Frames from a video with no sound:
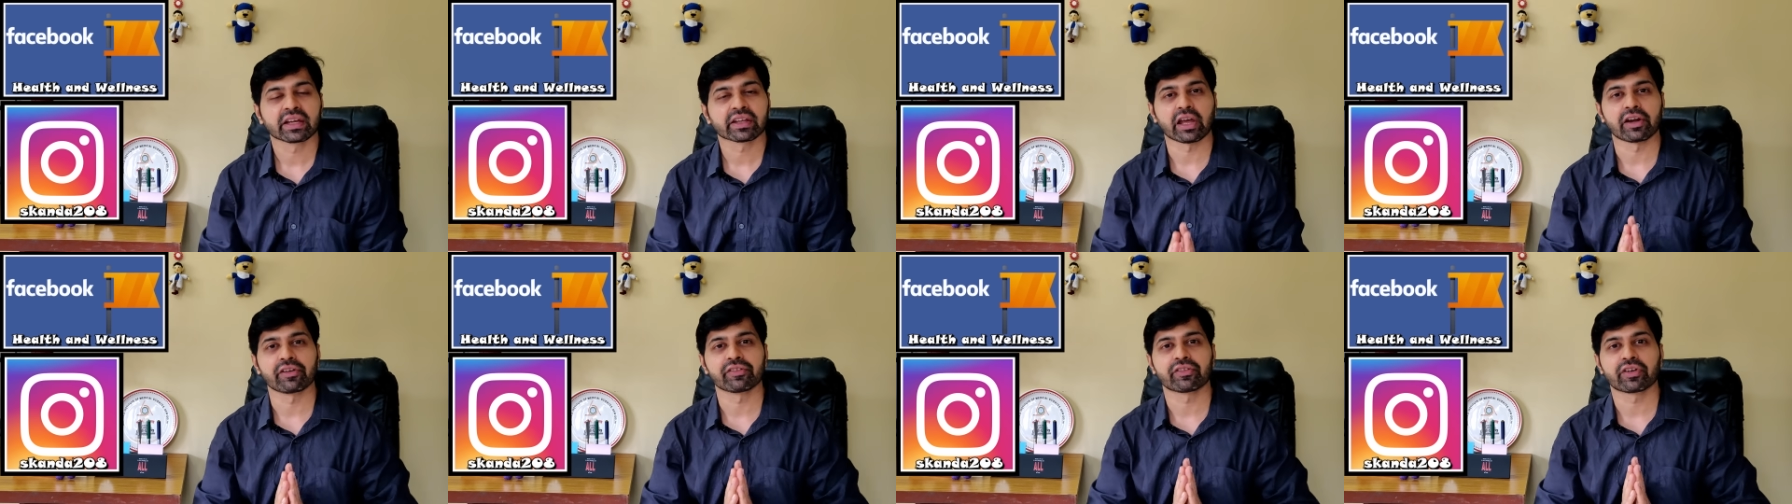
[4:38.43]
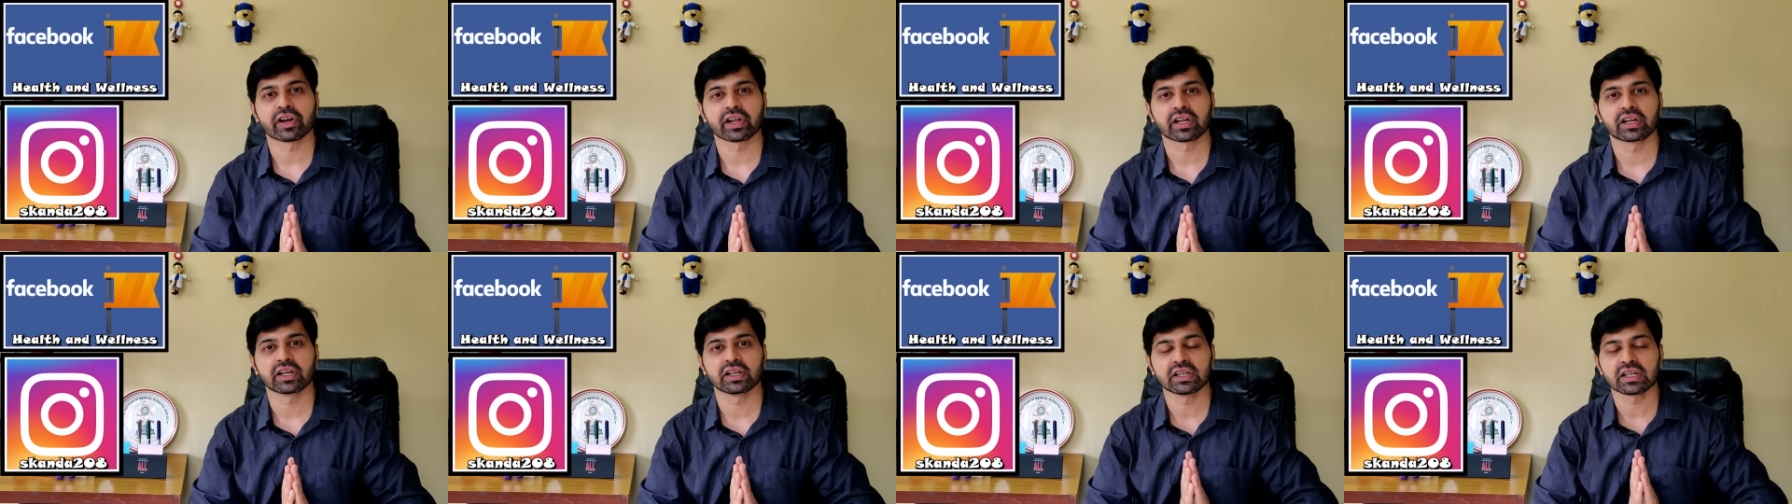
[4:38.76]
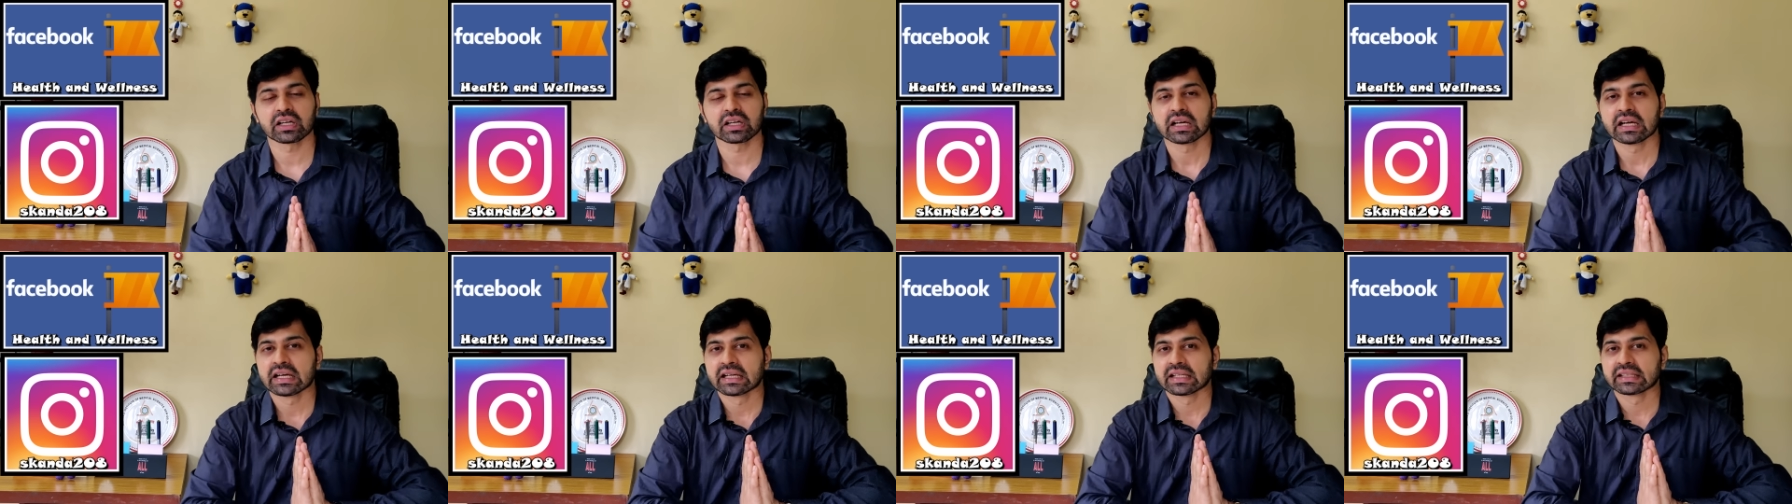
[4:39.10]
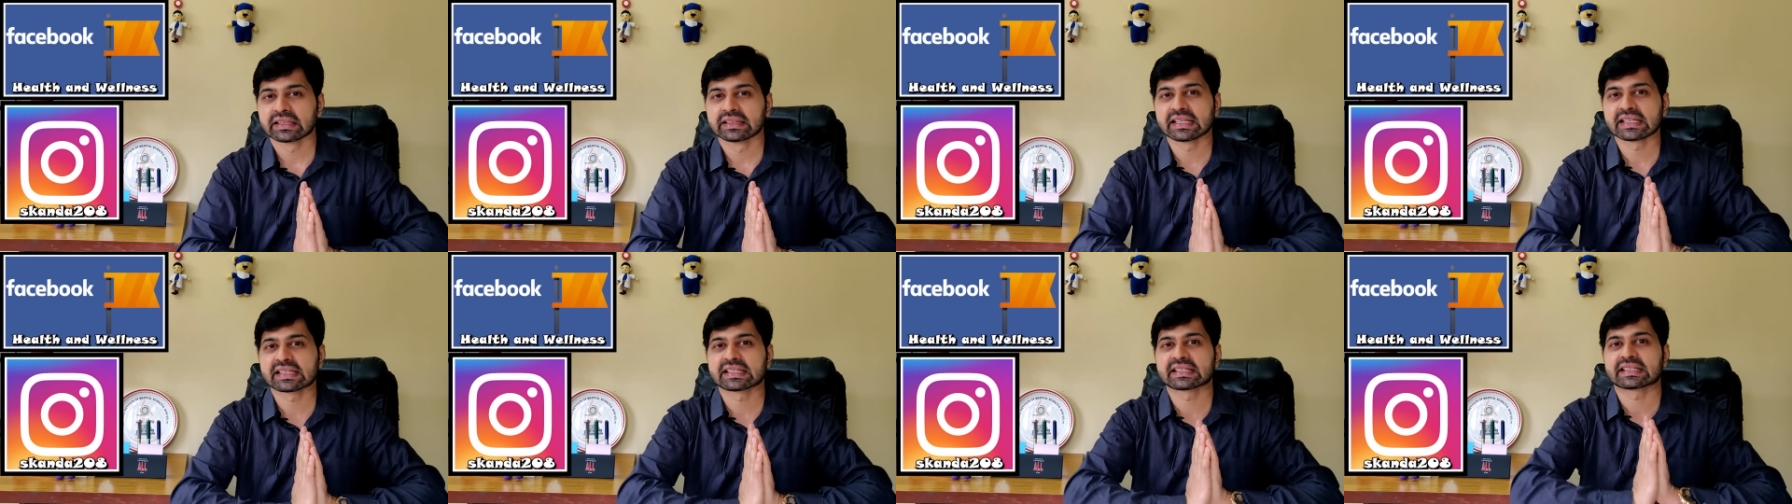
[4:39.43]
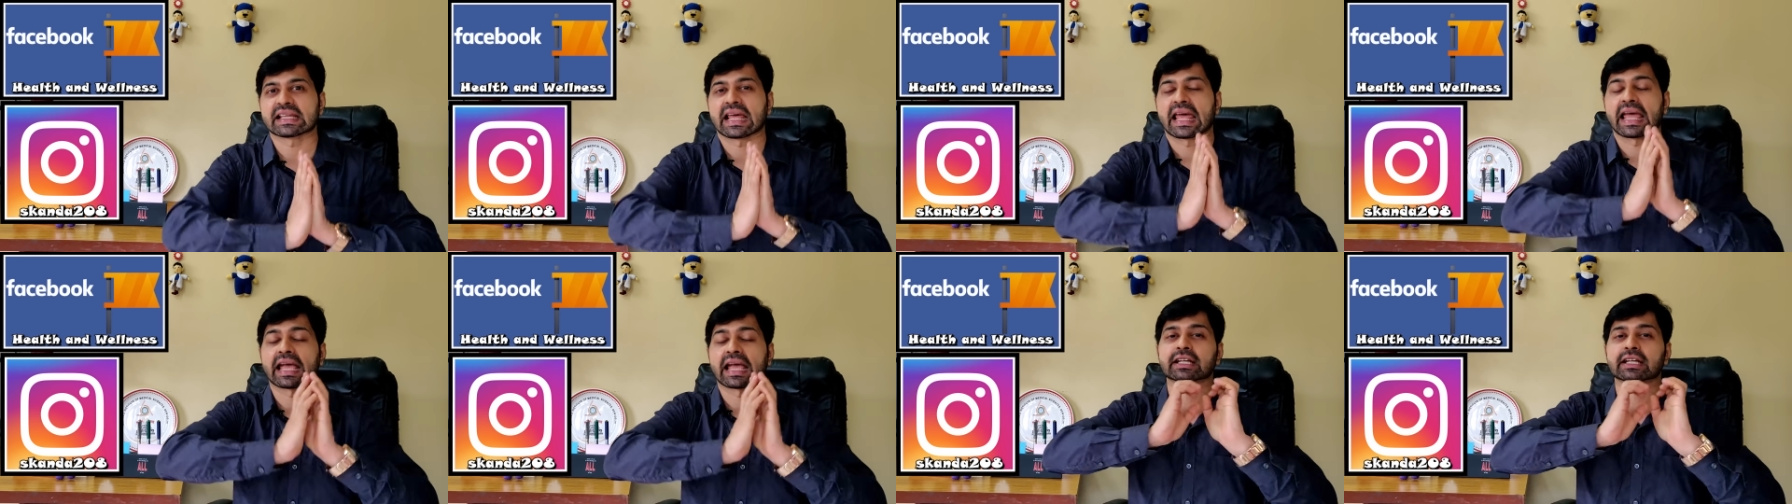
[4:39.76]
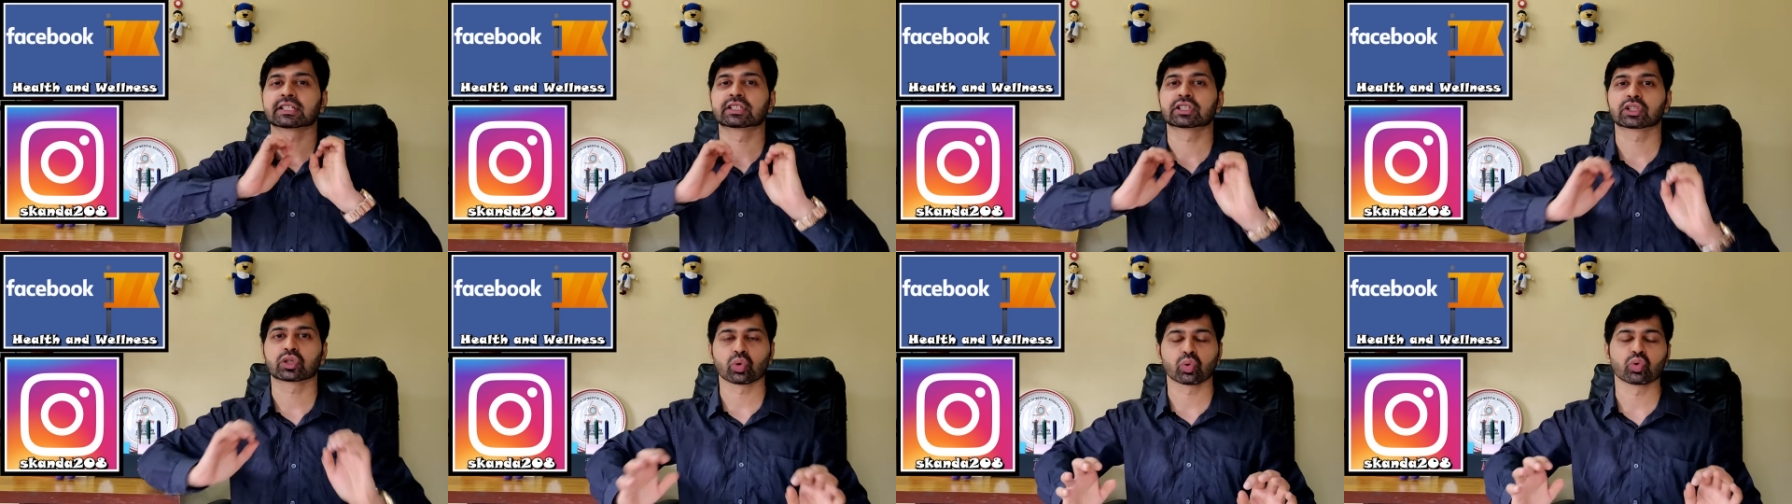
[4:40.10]
can trigger this
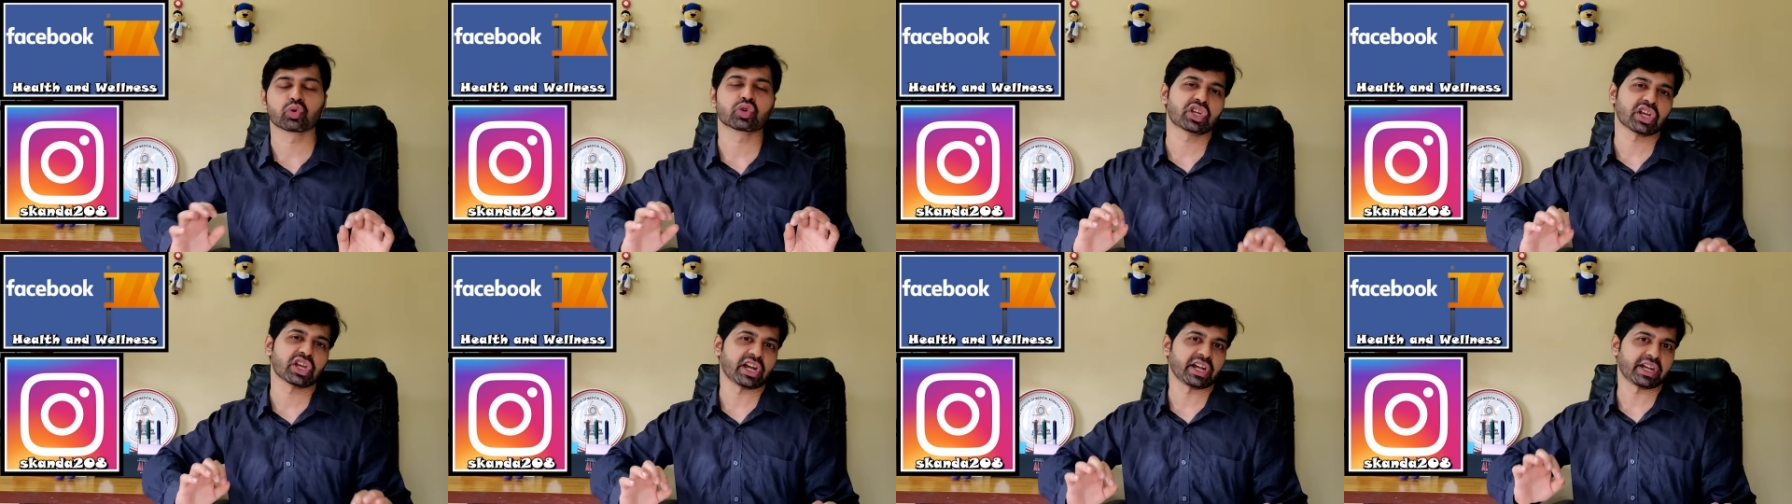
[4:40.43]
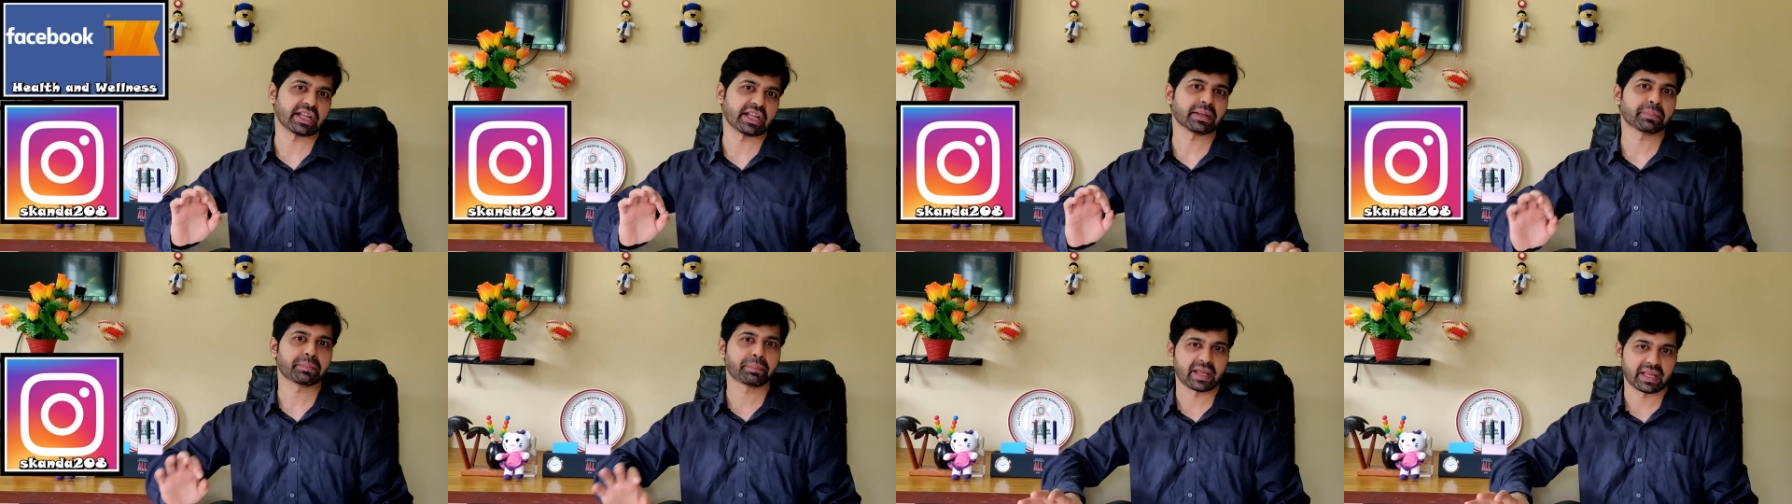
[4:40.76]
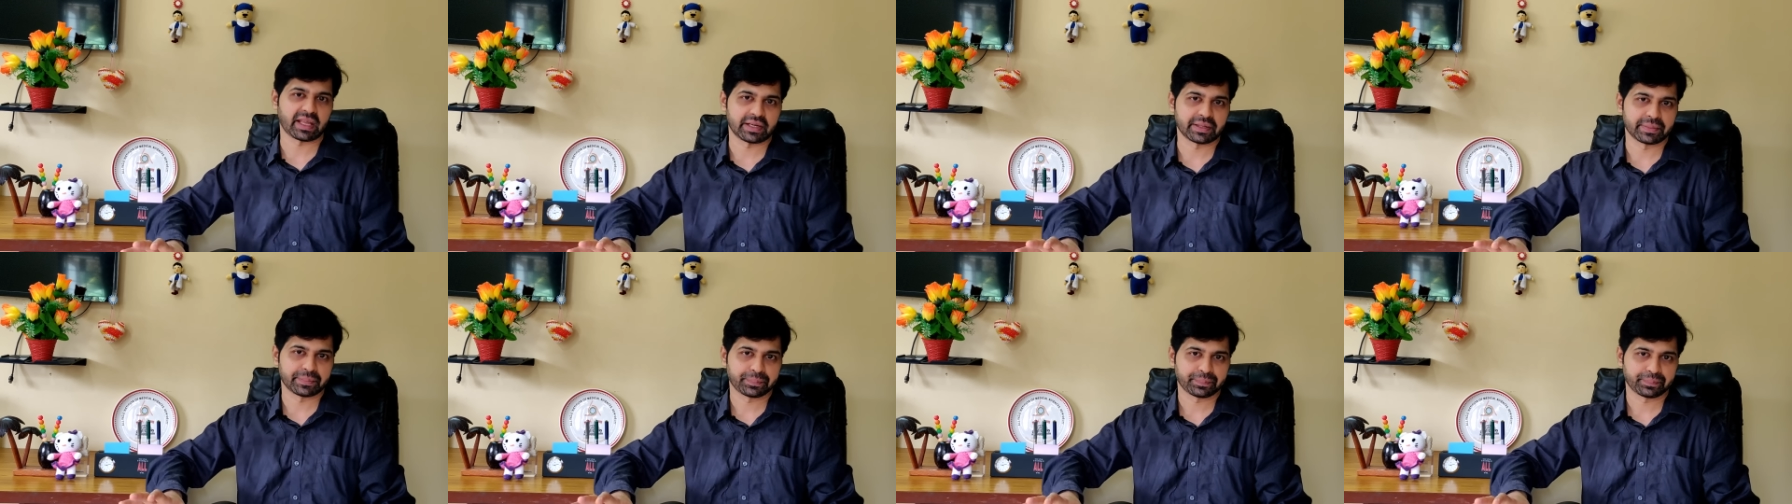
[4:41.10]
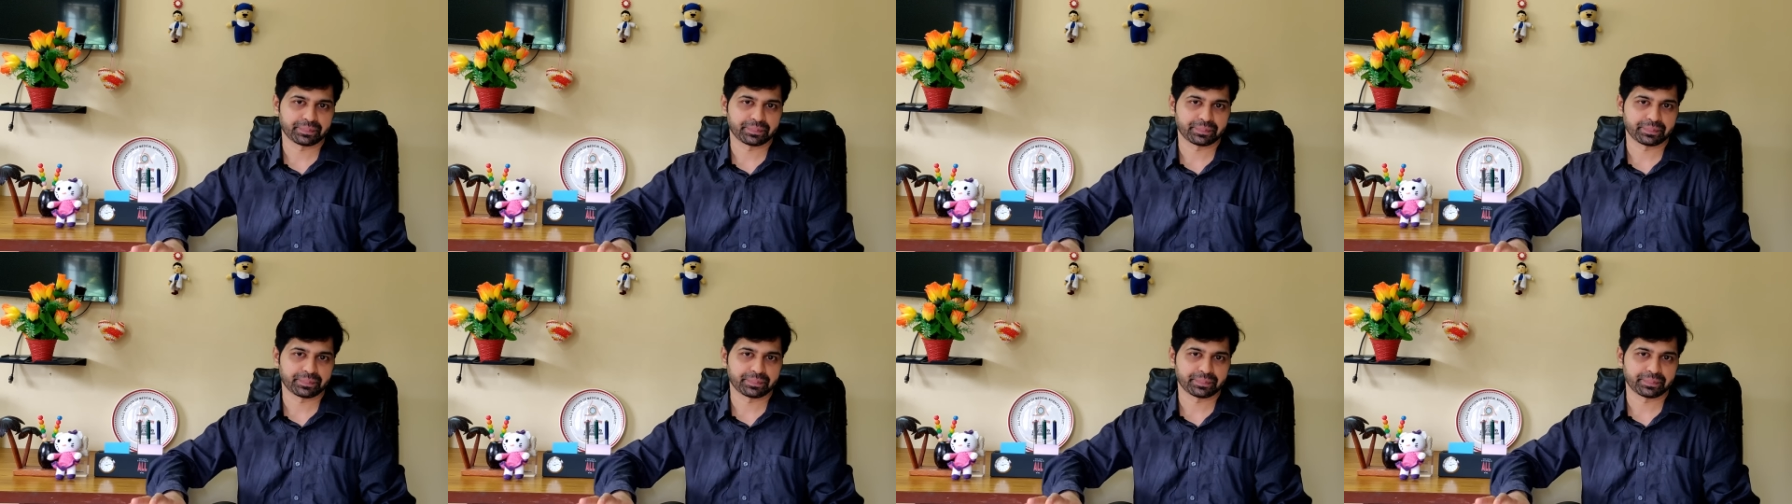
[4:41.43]
excruciating pain.